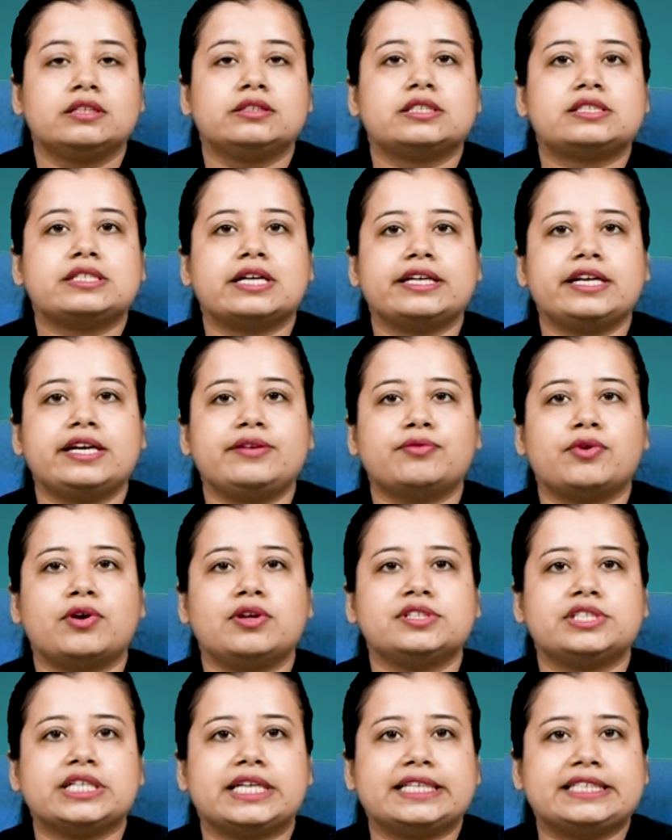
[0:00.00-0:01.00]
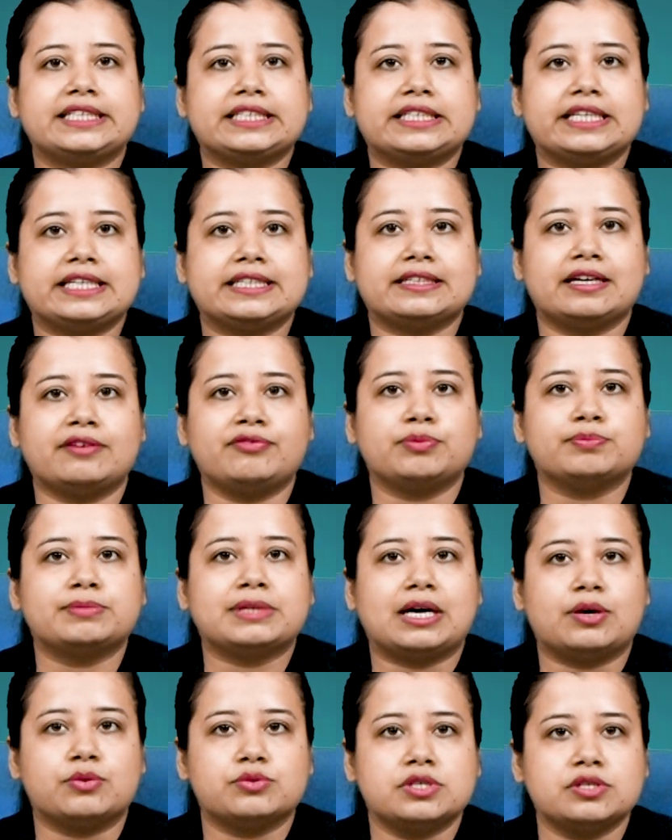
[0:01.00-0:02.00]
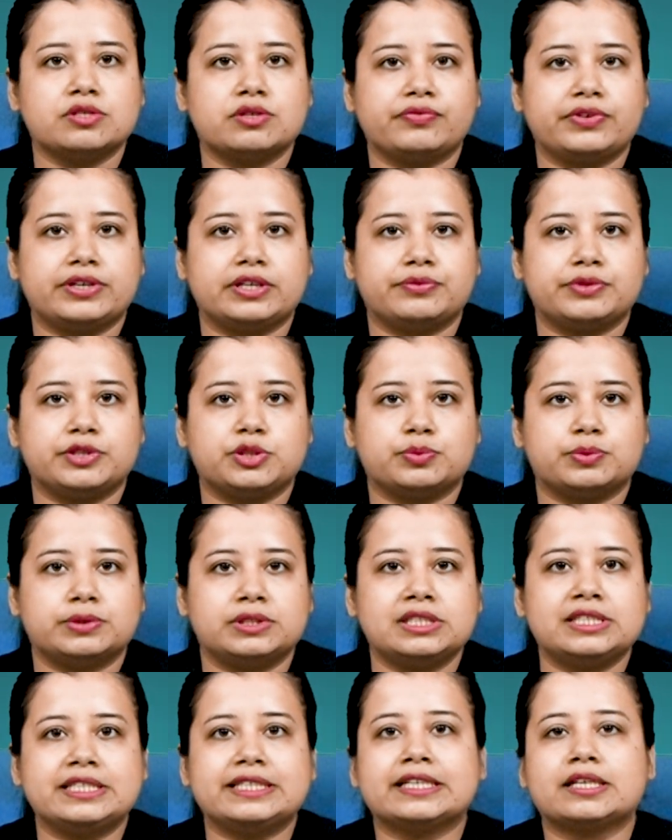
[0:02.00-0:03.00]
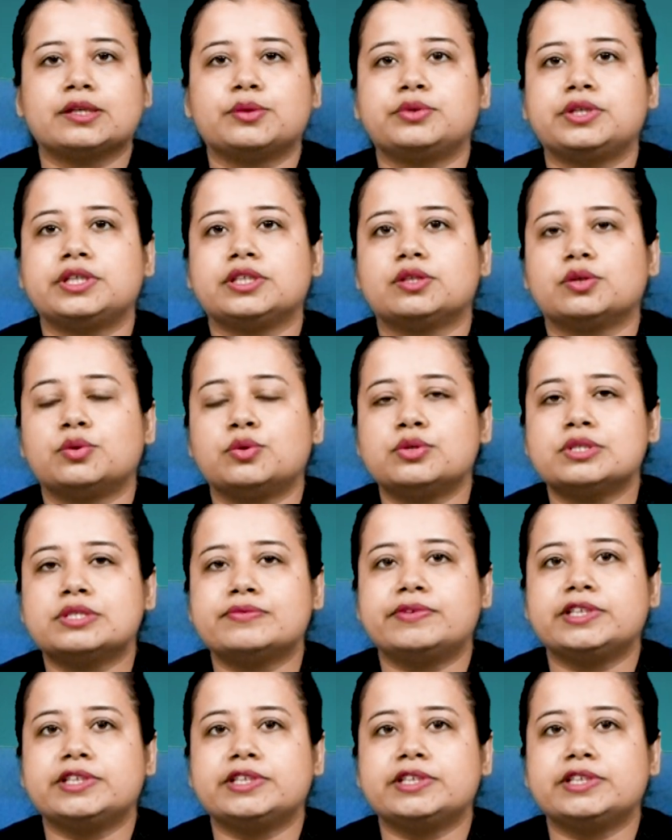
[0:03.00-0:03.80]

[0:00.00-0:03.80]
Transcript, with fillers: The study involved genetic data from thousands of individuals, including those